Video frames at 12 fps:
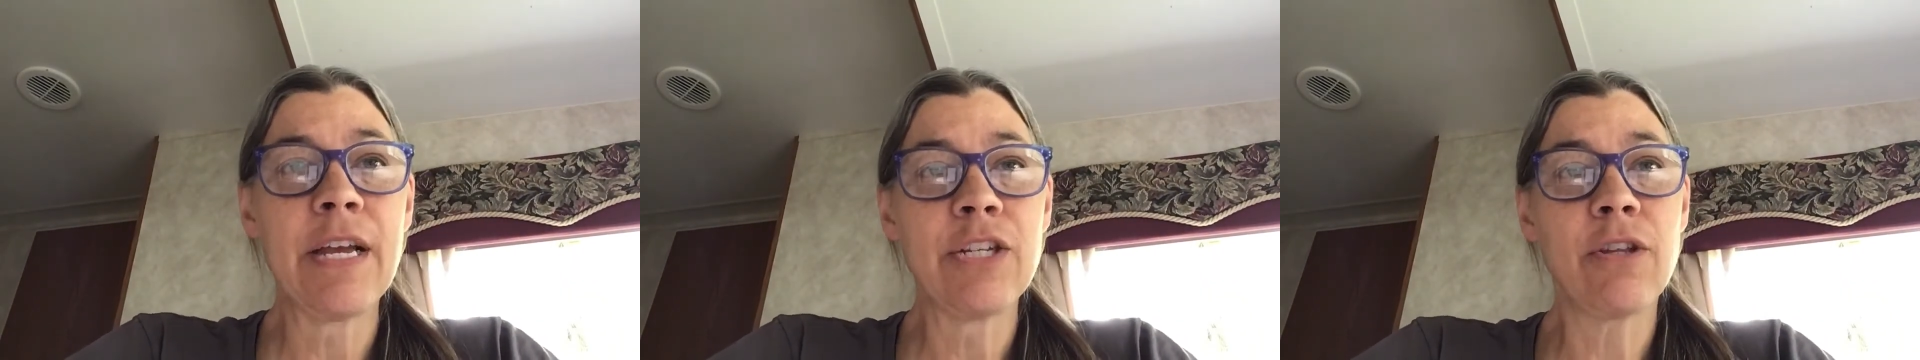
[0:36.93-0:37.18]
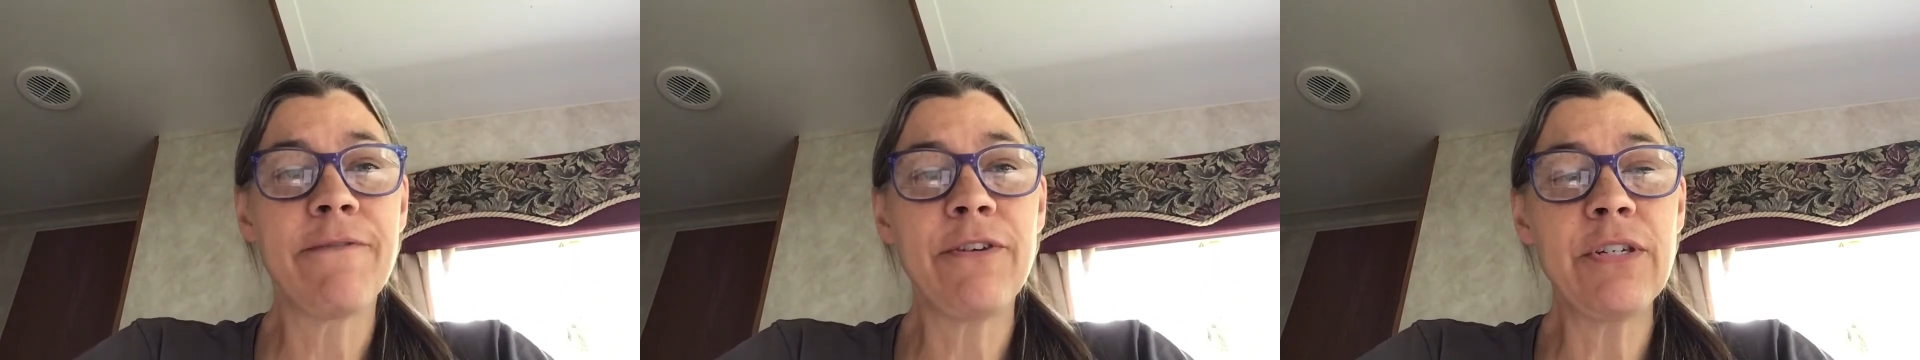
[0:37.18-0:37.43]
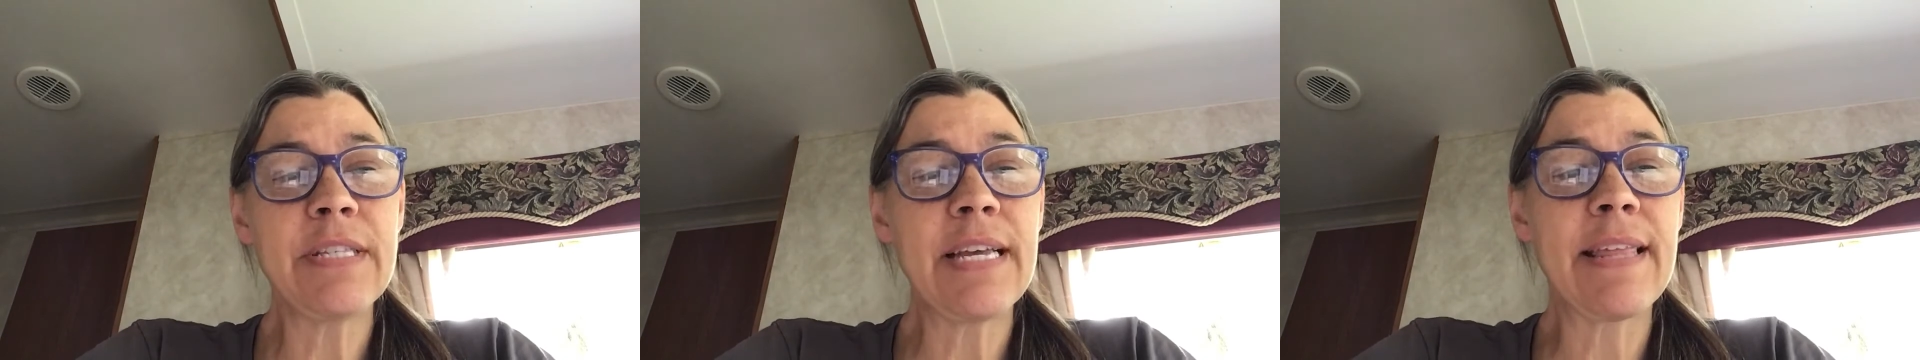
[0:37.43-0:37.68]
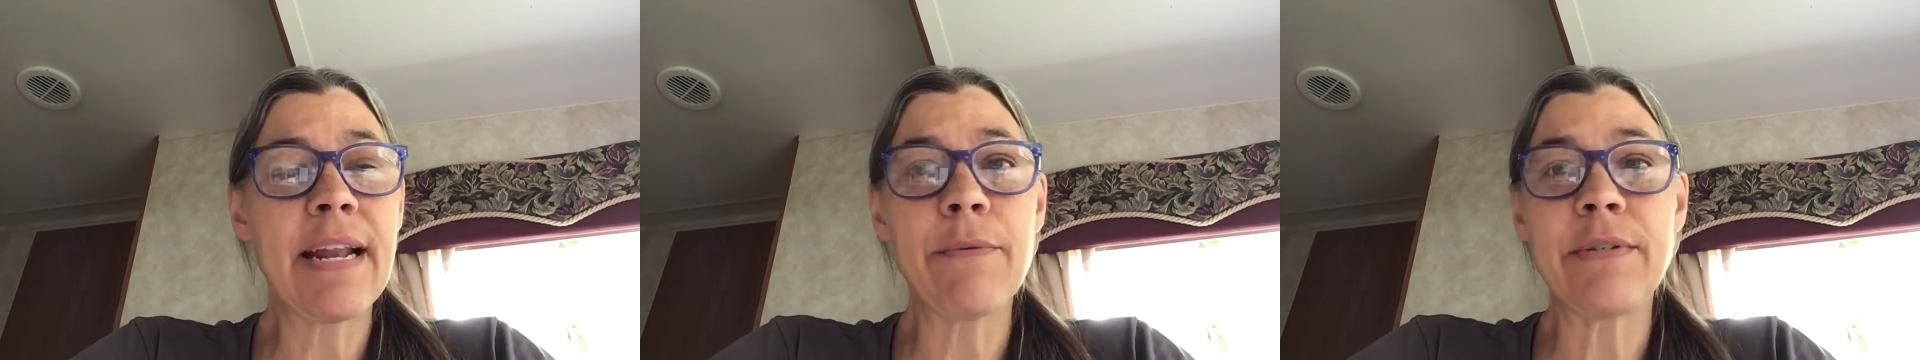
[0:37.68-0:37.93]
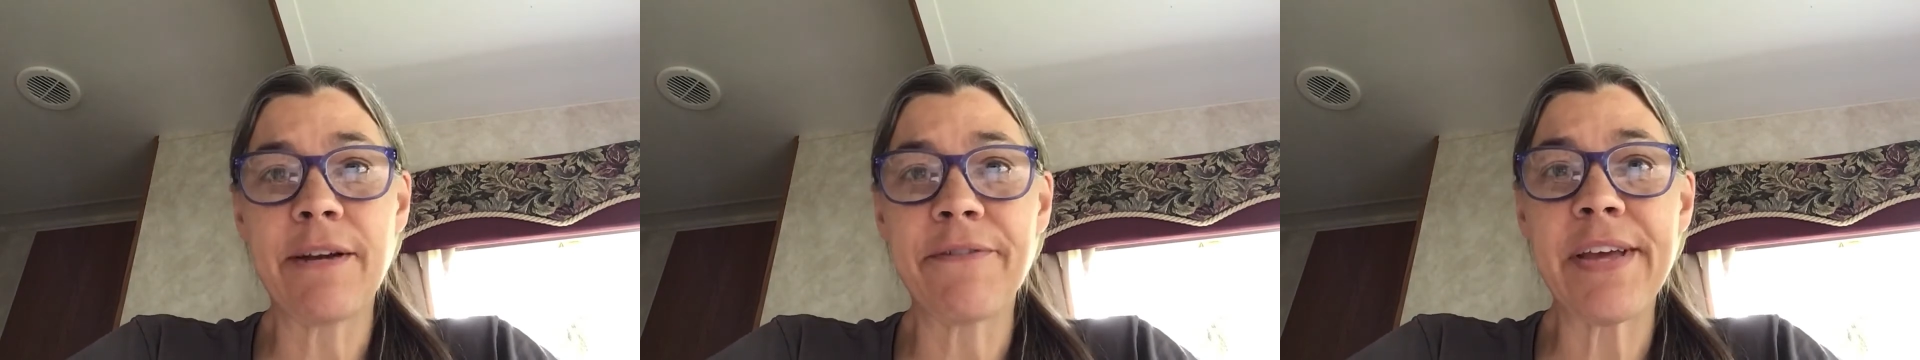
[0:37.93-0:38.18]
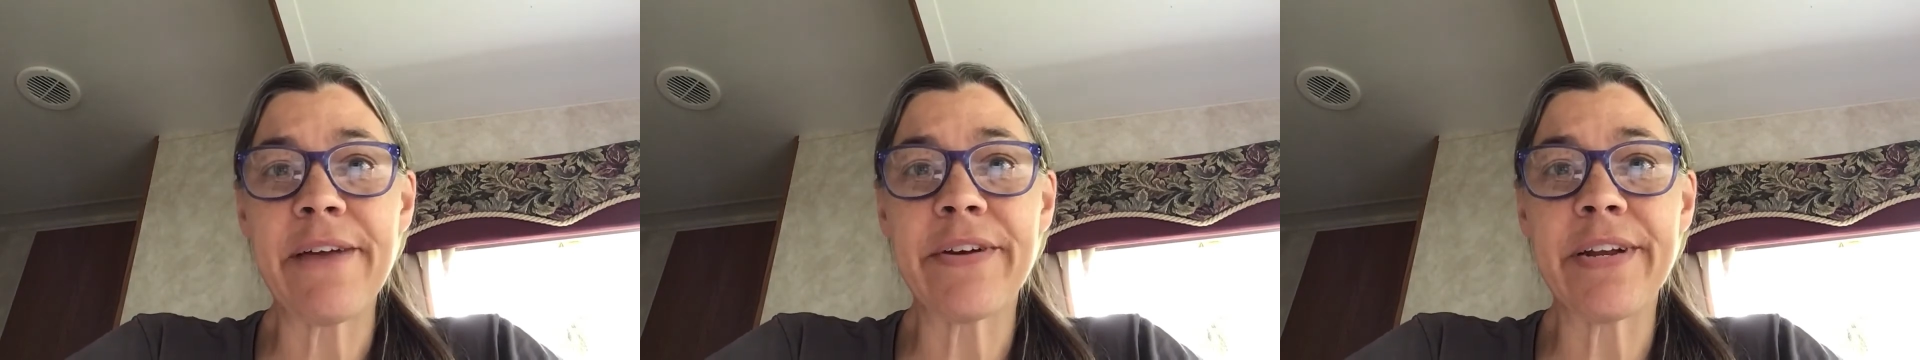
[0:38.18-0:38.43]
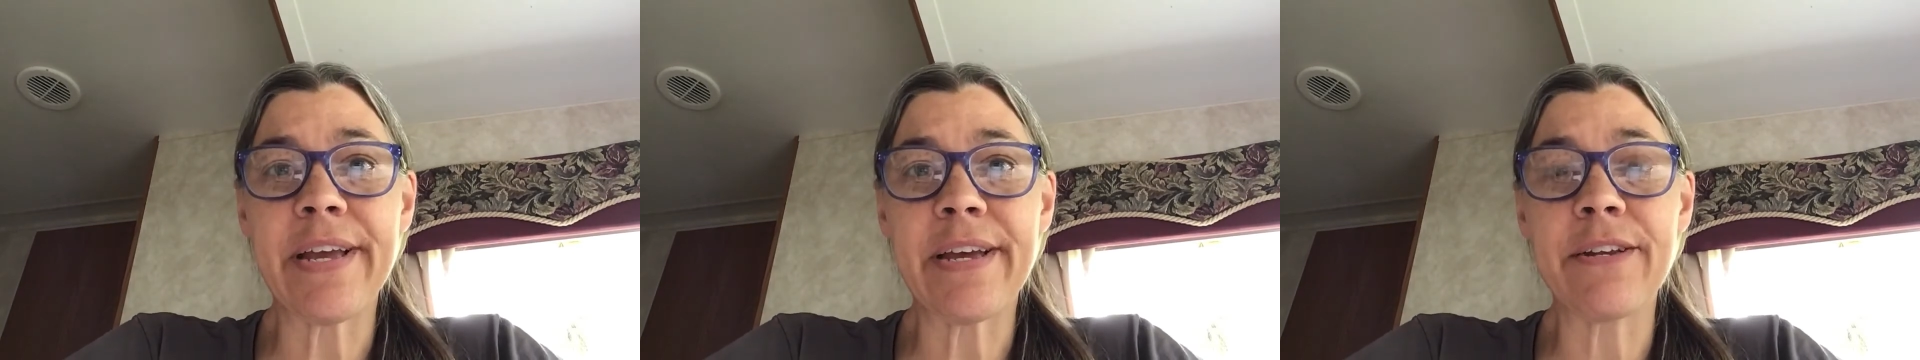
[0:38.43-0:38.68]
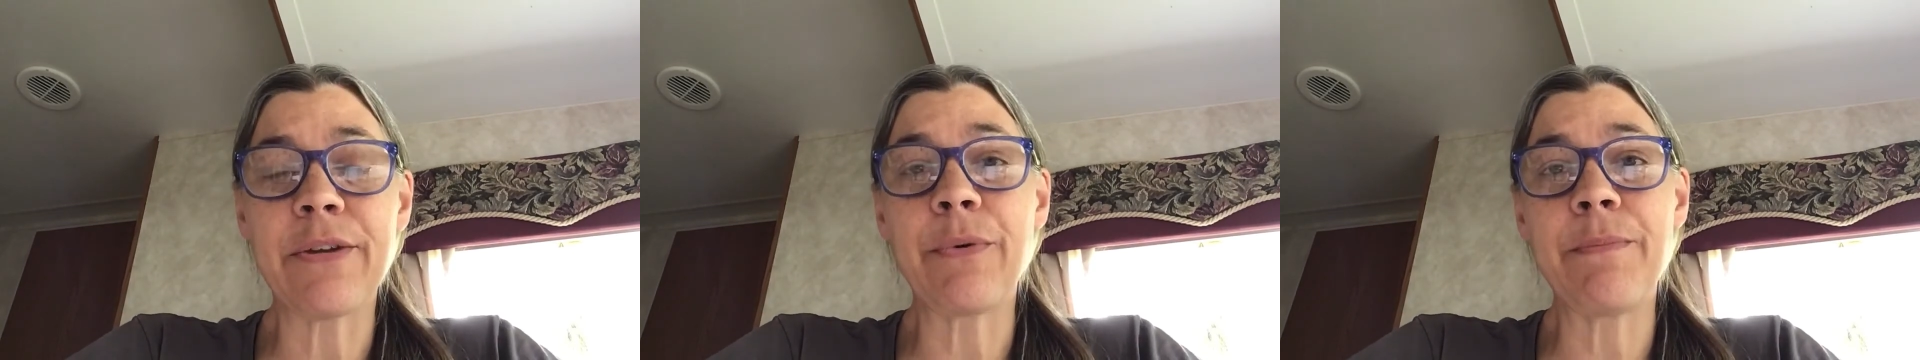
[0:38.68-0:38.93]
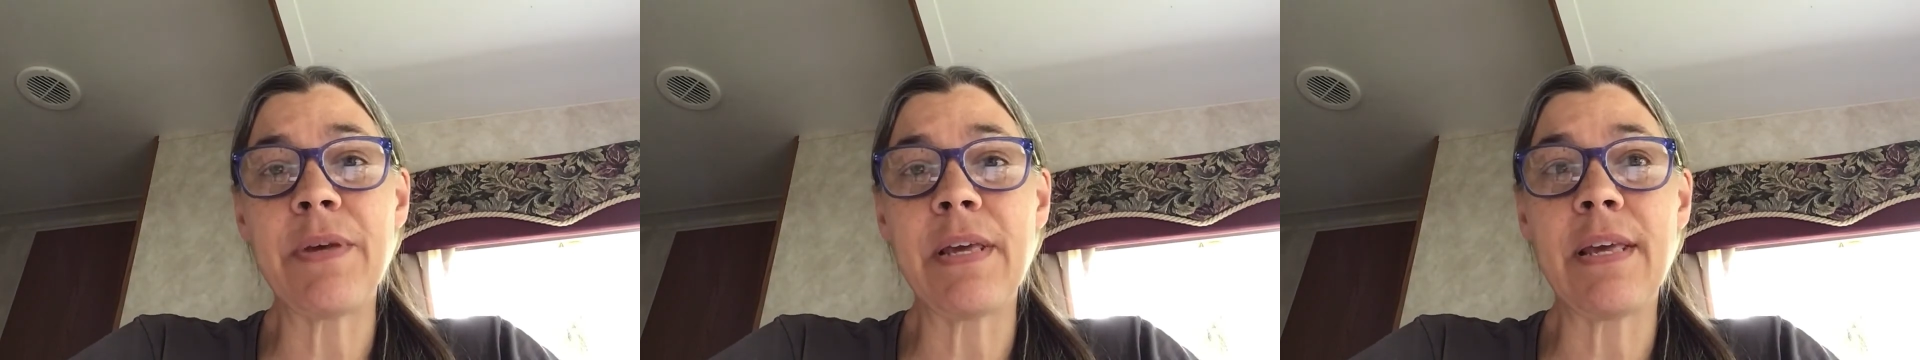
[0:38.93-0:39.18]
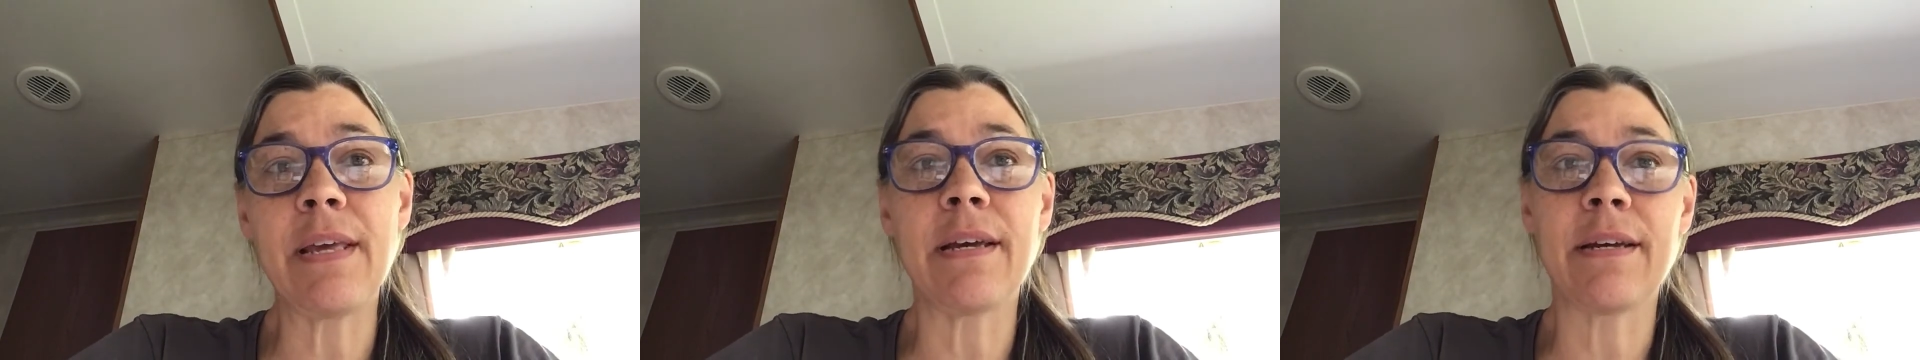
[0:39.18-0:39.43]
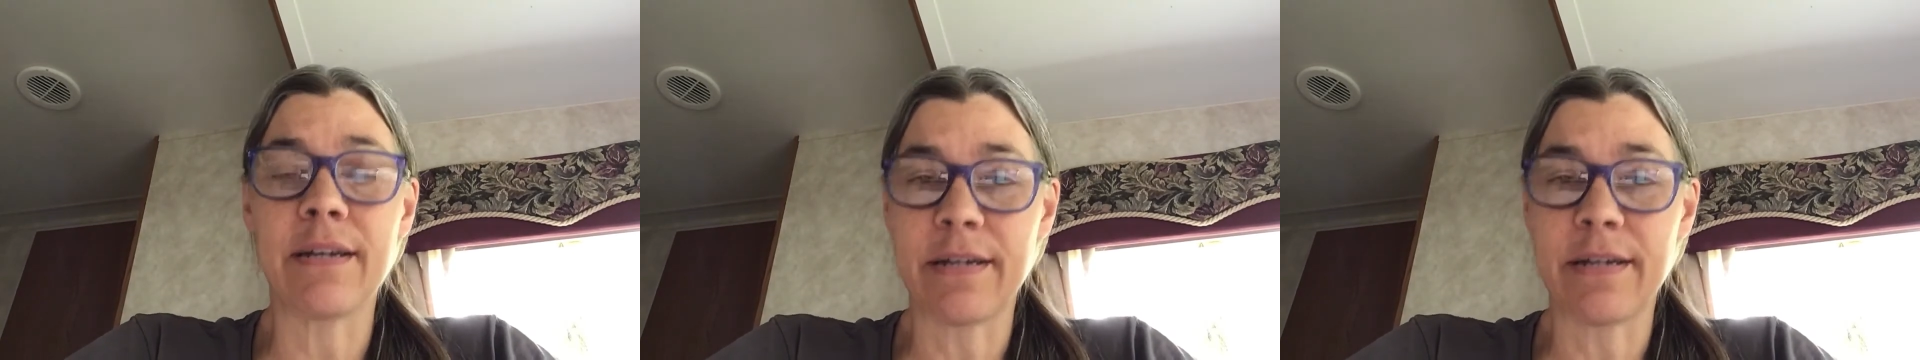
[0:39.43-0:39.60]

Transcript: So the first thing that I would definitely have on hand would be,